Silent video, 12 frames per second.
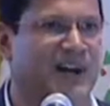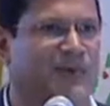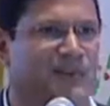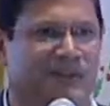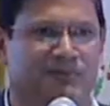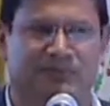I
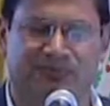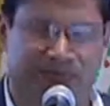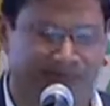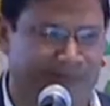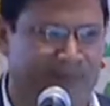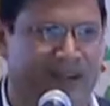will
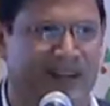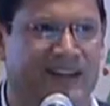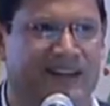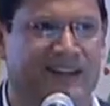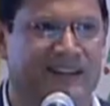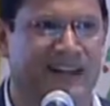be very
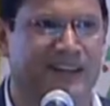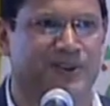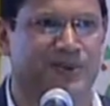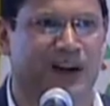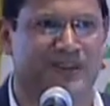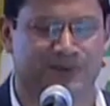
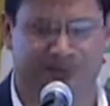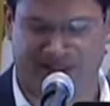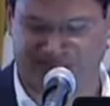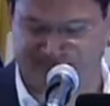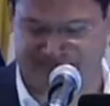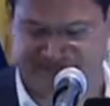glad to answer
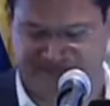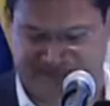them.